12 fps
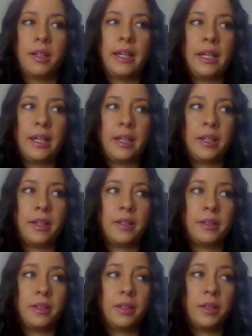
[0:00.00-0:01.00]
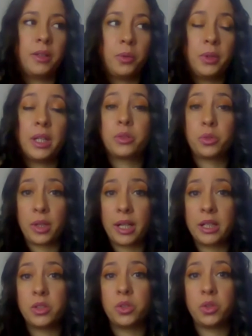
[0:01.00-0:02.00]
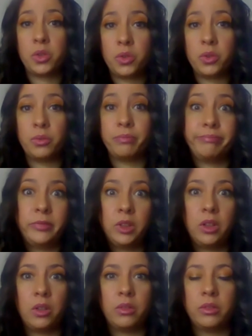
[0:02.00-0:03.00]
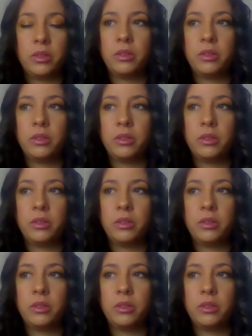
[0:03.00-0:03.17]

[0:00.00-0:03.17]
and we are trying to, you know,